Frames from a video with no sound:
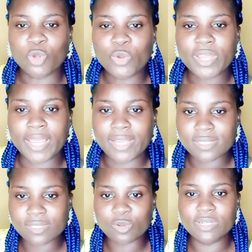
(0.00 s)
Okay,
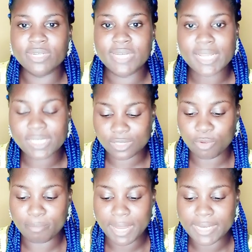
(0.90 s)
so next
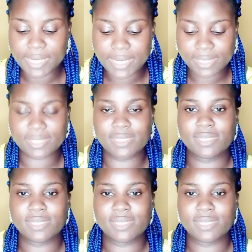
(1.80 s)
on my list